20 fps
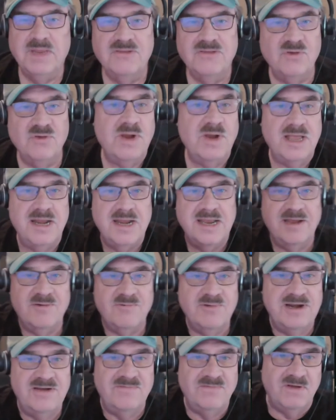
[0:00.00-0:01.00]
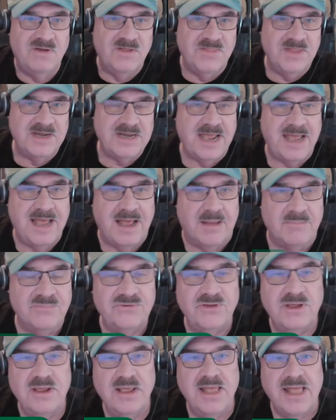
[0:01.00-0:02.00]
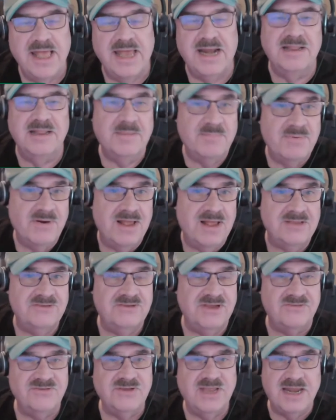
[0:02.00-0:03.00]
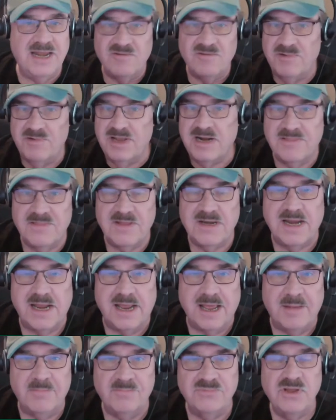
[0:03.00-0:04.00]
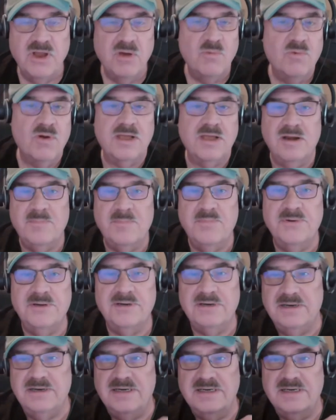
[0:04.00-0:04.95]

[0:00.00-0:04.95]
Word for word: So we're going to get rid of all the dams. And in the process, getting rid of the dams, we're going to put